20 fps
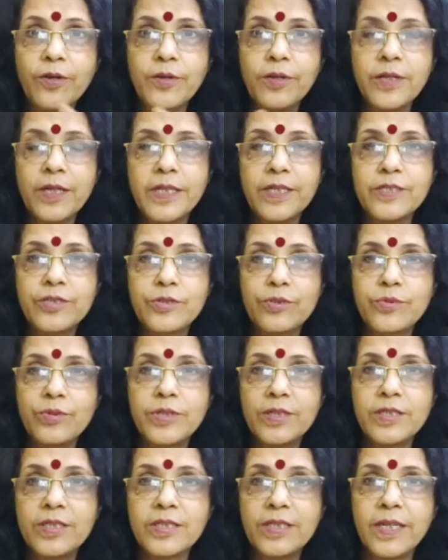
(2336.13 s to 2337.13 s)
online
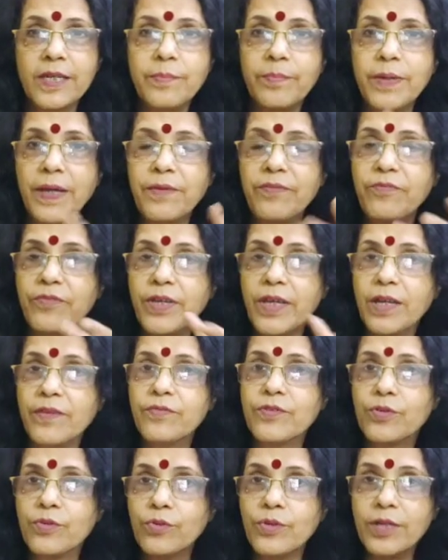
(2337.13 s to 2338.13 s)
students tell, ma'am, we
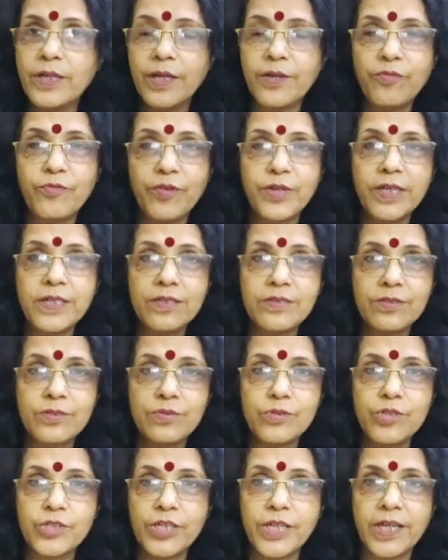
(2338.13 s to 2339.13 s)
have told our friends
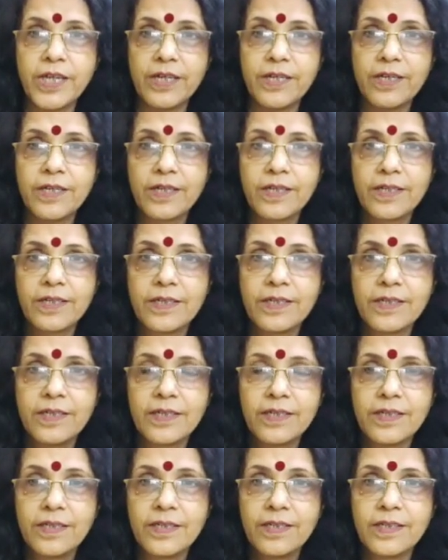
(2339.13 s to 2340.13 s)
to share.
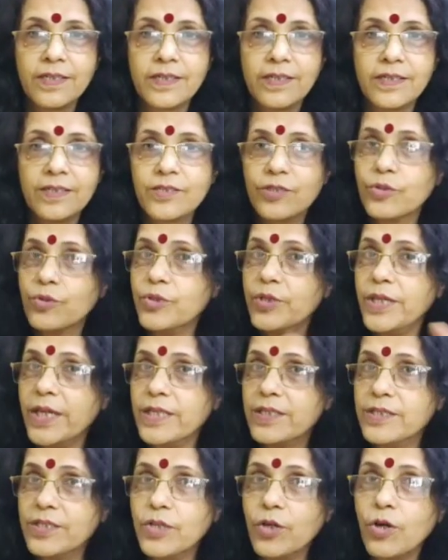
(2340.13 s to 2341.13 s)
So
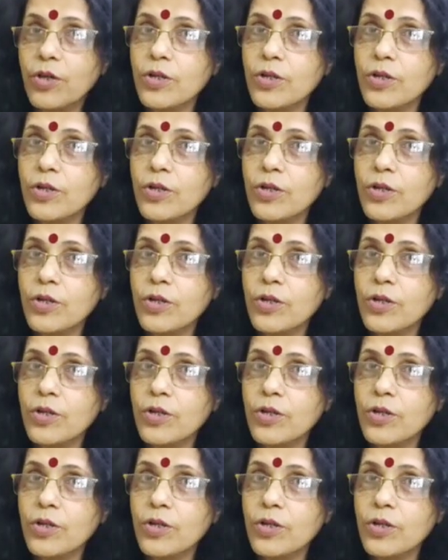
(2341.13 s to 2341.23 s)
yes, you